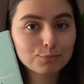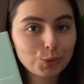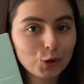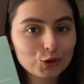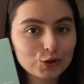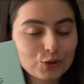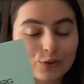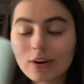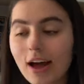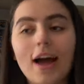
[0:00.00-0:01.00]
book
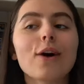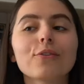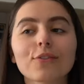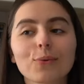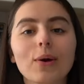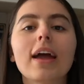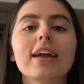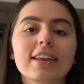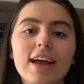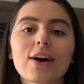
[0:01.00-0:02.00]
two out of the
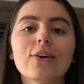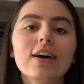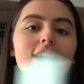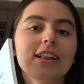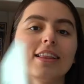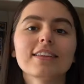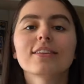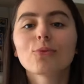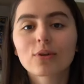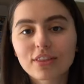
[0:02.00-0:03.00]
way. Now let's
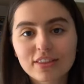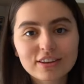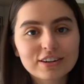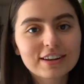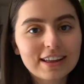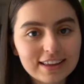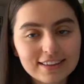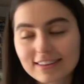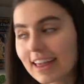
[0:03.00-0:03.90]
see what the third is